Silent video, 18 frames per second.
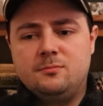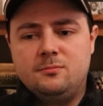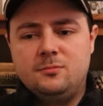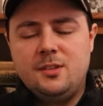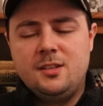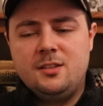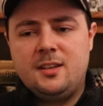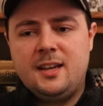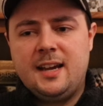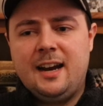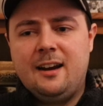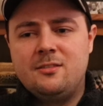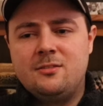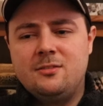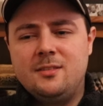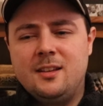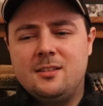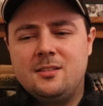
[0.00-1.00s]
this
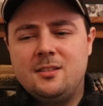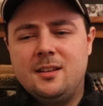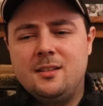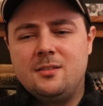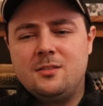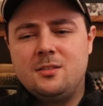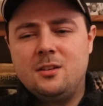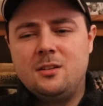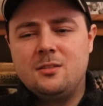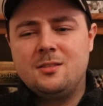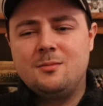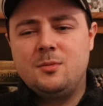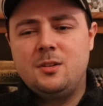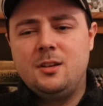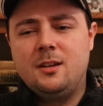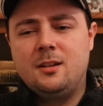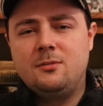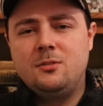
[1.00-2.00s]
character in that sense. You know, somebody
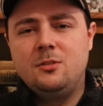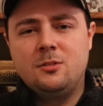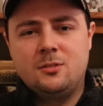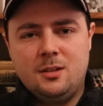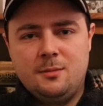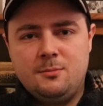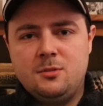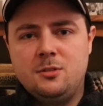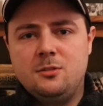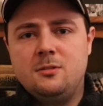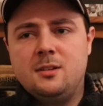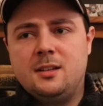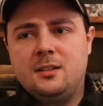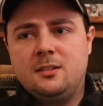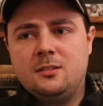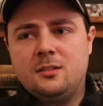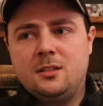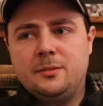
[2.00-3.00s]
kind of looked up to,
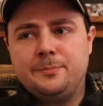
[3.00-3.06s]
and